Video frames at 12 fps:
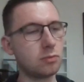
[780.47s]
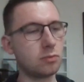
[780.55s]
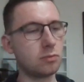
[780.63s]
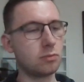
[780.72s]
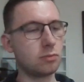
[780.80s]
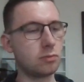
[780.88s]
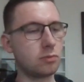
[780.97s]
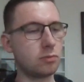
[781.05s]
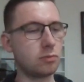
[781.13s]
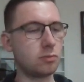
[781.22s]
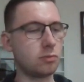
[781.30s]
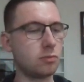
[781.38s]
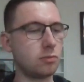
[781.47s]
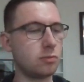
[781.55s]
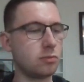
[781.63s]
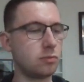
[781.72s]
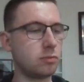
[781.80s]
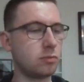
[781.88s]

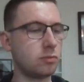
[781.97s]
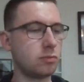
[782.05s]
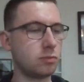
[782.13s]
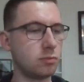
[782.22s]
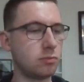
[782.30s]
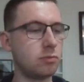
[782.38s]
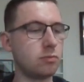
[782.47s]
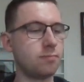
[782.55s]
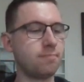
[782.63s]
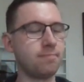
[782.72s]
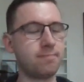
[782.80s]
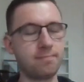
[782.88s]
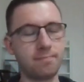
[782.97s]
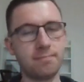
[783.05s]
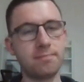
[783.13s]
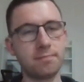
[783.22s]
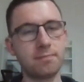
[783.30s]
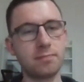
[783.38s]

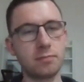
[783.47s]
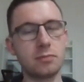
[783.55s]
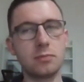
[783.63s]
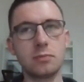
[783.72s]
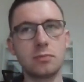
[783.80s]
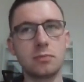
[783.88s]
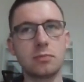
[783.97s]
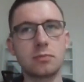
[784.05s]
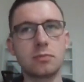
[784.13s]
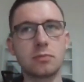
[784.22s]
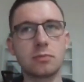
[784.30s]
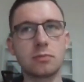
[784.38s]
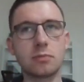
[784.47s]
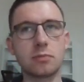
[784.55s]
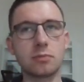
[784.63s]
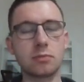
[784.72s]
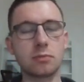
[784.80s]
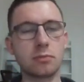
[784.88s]

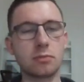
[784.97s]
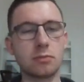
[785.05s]
(not speaking)